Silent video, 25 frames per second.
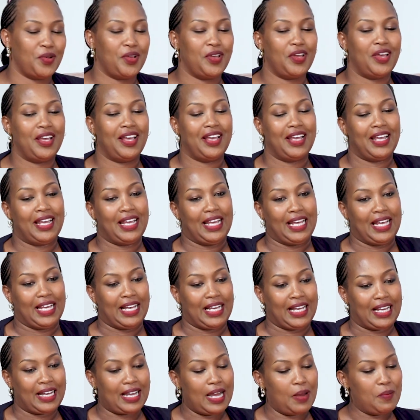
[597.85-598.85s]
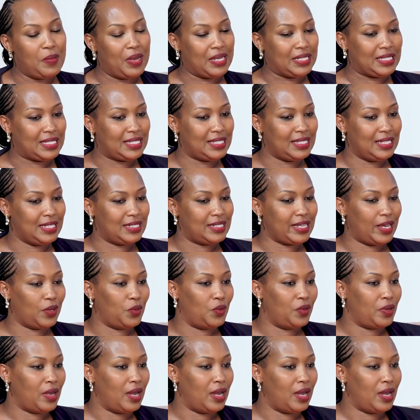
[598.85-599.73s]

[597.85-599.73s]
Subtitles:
Yeah. Come and see it. I